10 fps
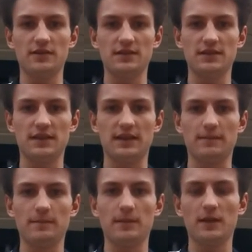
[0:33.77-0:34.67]
on today.
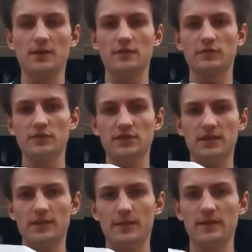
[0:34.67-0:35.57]
We'll
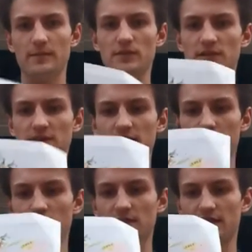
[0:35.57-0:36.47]
start by putting in the
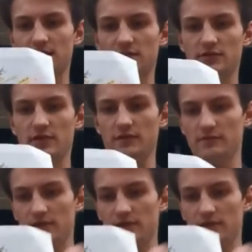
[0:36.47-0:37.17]
molodestra,